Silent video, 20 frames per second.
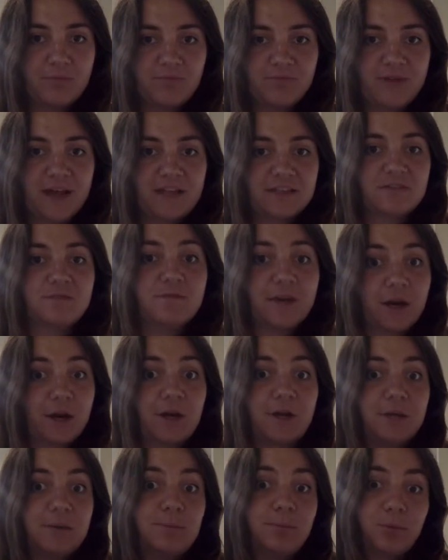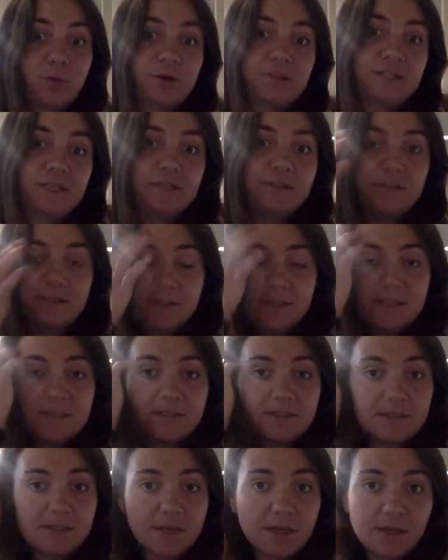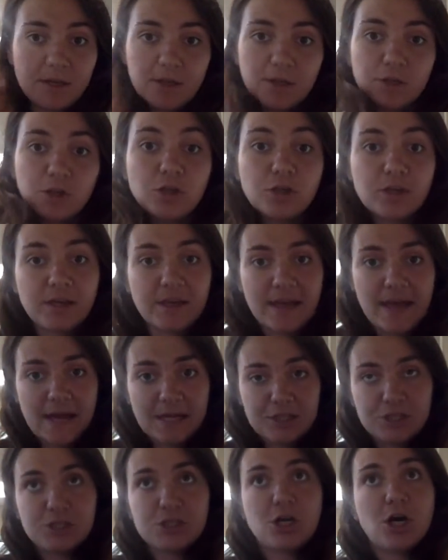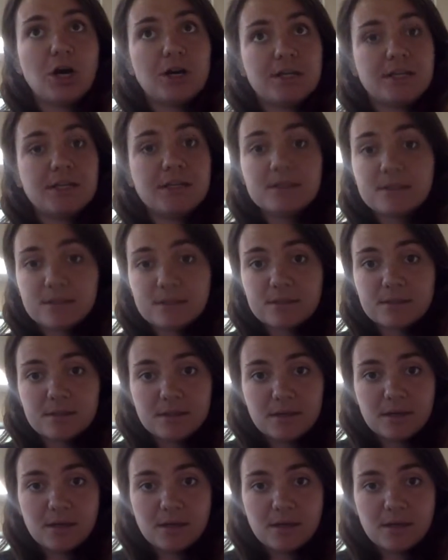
that's very important, is looking at your audience,